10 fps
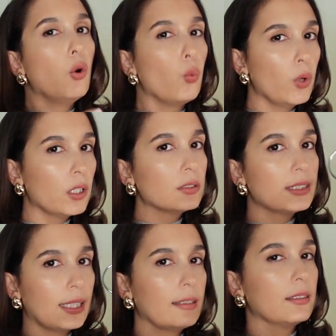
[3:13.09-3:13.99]
will
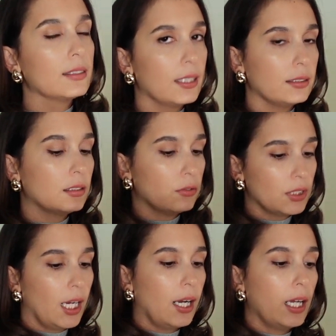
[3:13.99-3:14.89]
stand the test of
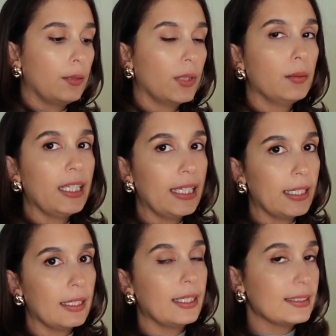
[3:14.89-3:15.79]
time
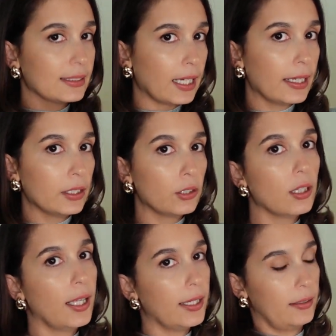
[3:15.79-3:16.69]
in
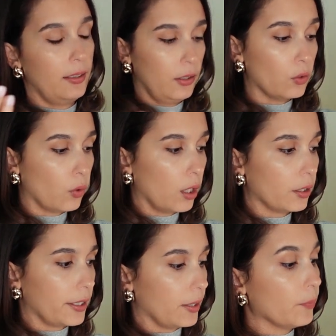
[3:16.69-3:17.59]
style and in
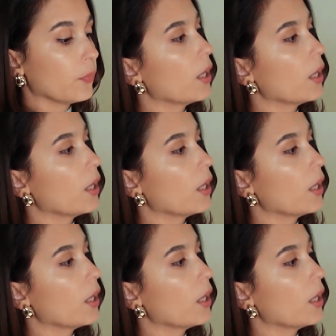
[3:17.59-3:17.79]
quality.